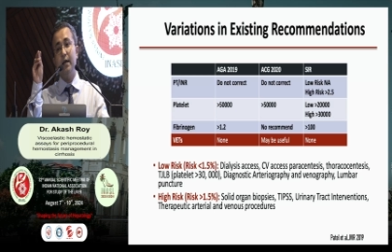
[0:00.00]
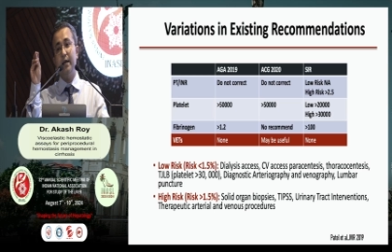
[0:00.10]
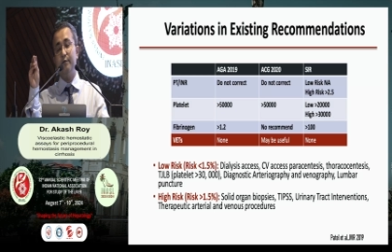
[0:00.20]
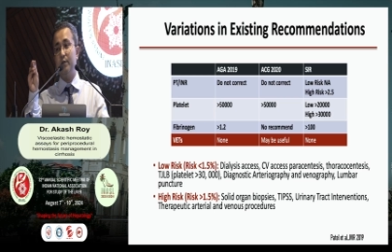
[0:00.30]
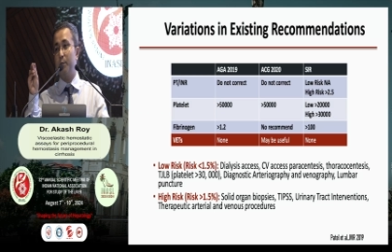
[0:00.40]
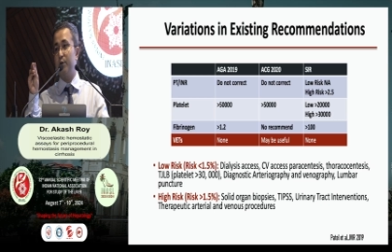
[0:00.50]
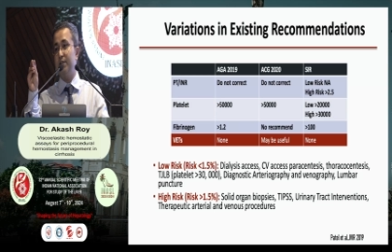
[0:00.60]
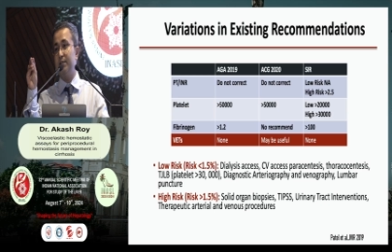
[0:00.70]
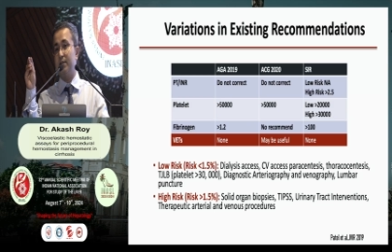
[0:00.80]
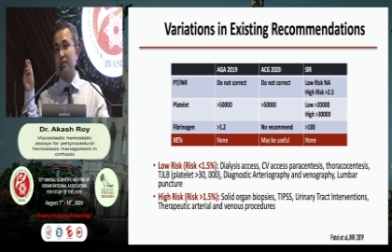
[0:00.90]
If the
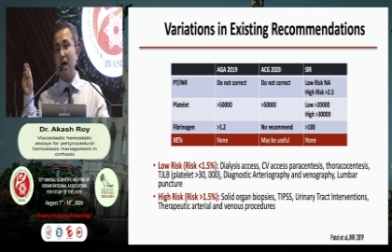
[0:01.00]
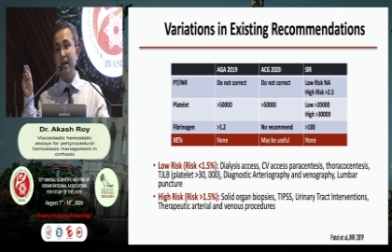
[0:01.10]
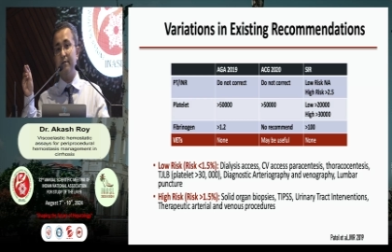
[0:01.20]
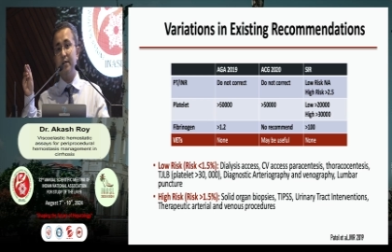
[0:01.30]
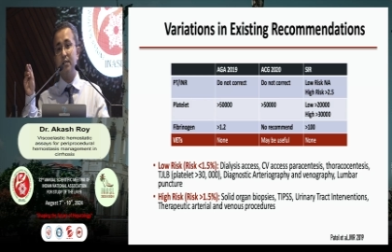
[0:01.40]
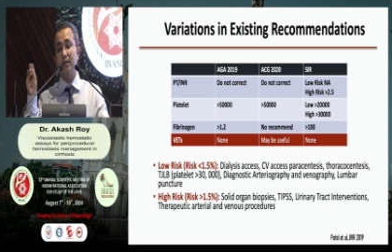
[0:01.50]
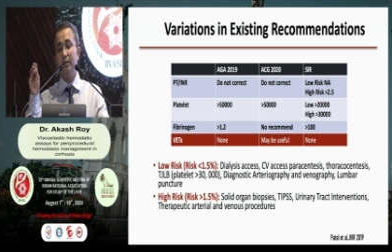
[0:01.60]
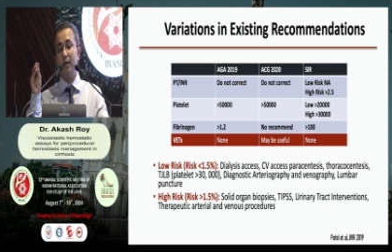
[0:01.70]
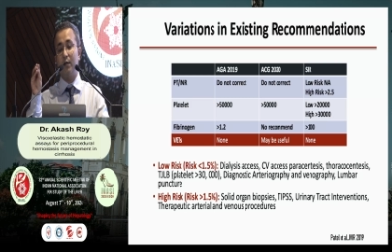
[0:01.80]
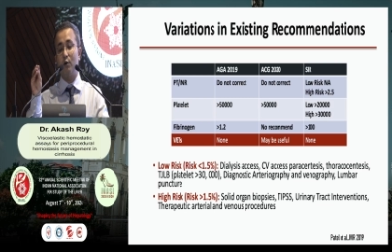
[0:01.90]
procedure is high risk, the
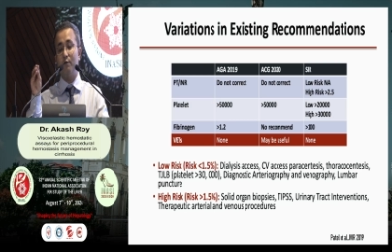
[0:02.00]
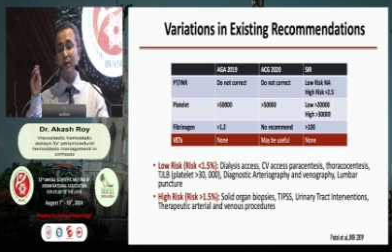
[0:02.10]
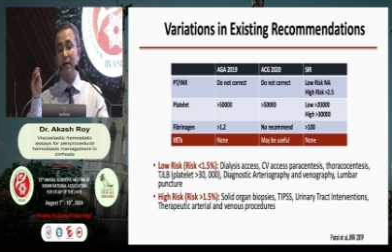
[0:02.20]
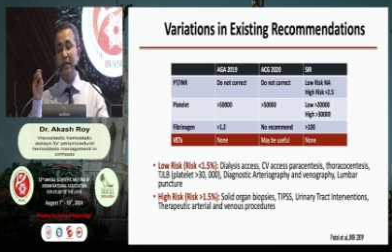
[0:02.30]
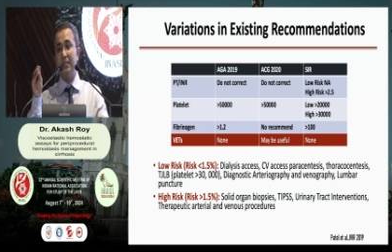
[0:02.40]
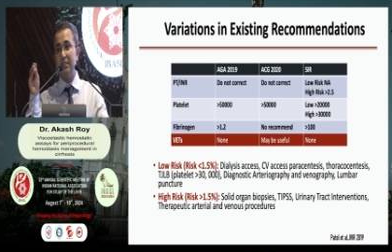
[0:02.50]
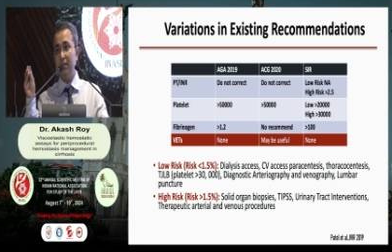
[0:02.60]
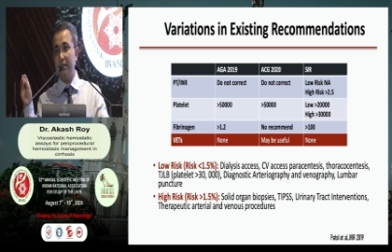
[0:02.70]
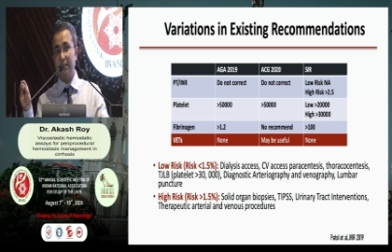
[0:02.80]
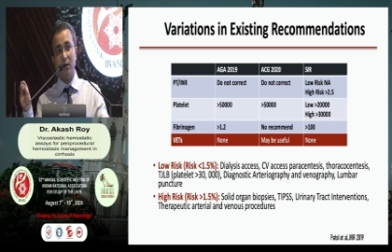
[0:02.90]
cutoff is
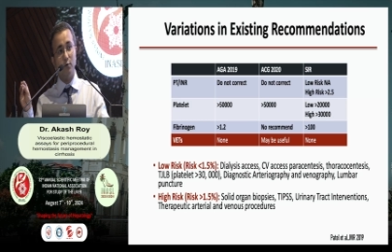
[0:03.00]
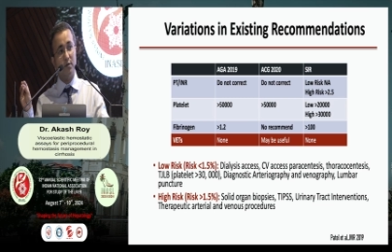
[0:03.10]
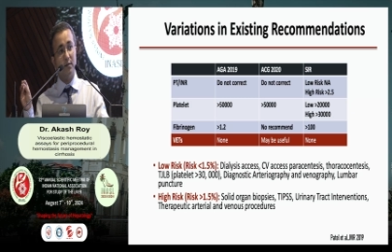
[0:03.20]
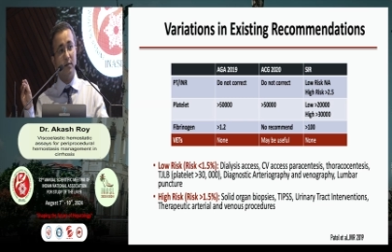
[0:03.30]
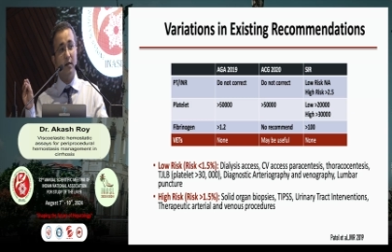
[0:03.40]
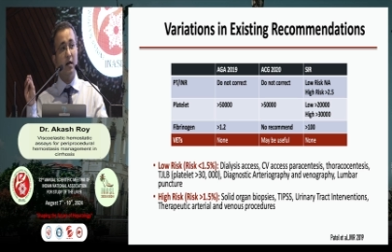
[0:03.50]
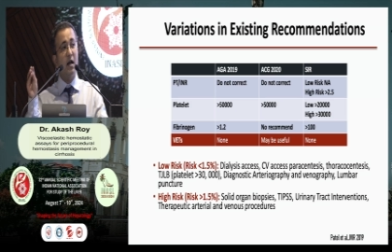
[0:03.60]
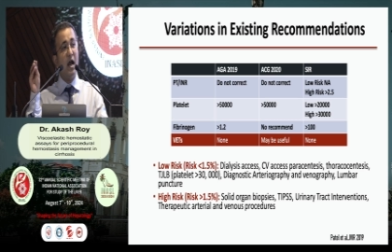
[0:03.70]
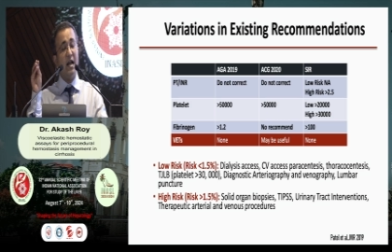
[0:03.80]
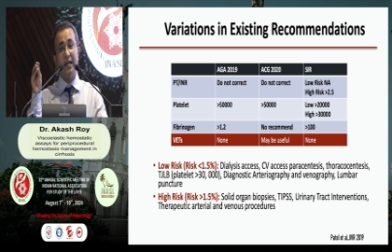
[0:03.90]
30,000.
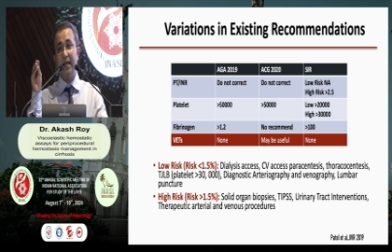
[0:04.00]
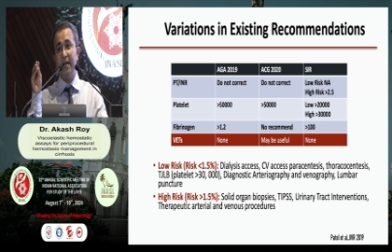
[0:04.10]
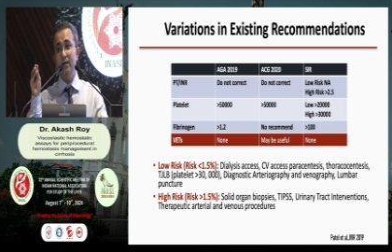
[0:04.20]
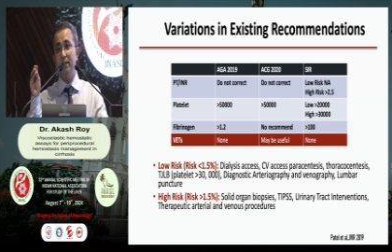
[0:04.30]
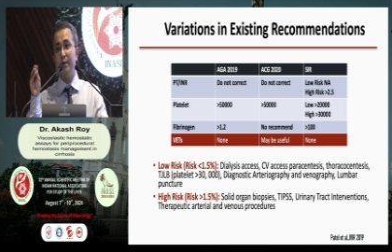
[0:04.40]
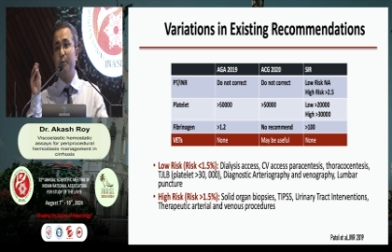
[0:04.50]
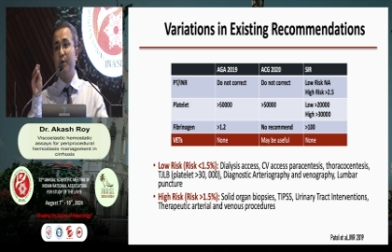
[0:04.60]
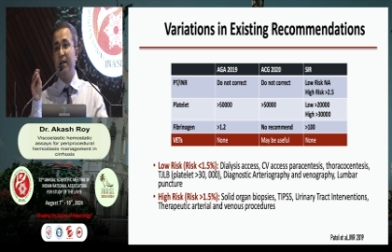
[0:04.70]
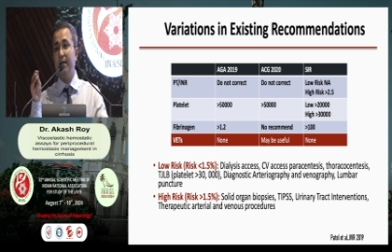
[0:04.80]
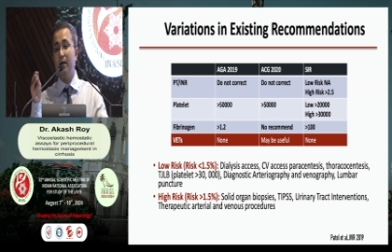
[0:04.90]
And again, they
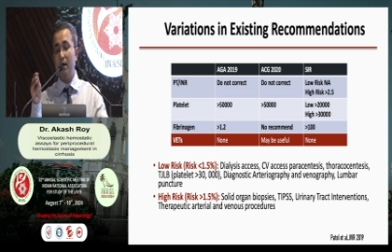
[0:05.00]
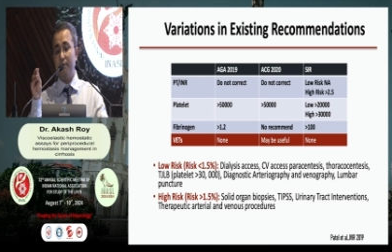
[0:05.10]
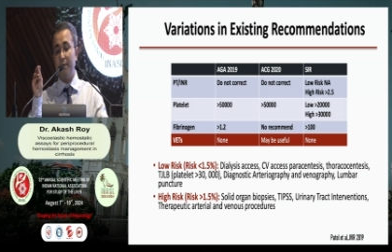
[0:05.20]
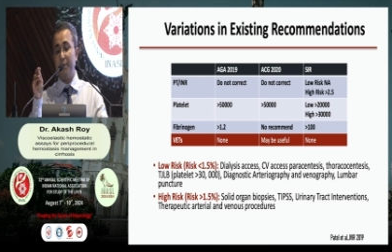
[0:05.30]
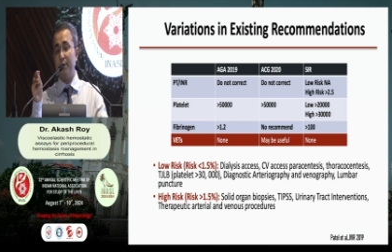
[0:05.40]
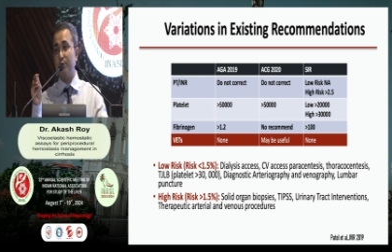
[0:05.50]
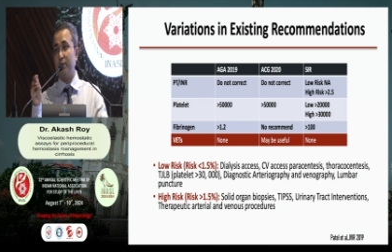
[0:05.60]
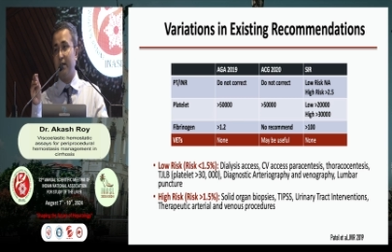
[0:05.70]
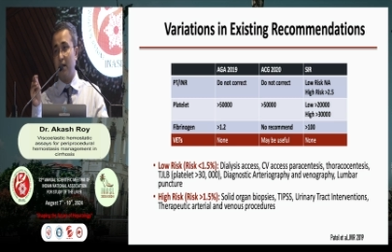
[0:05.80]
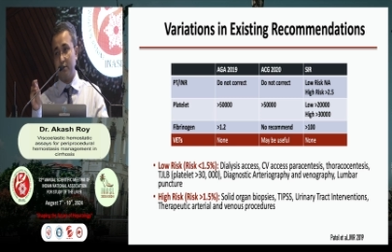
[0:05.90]
bring in a
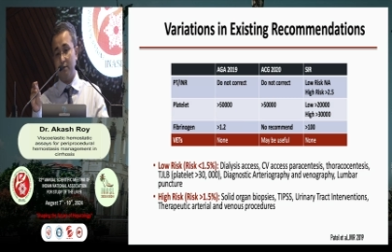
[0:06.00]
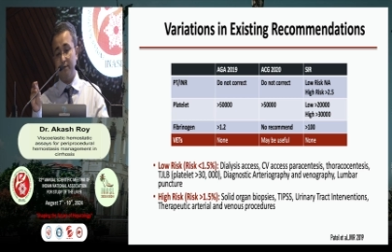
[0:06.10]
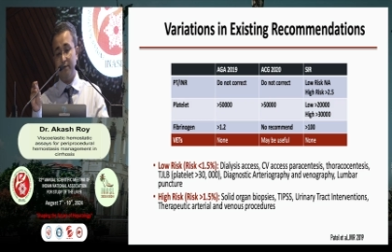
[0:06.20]
fibrinogen cutoff.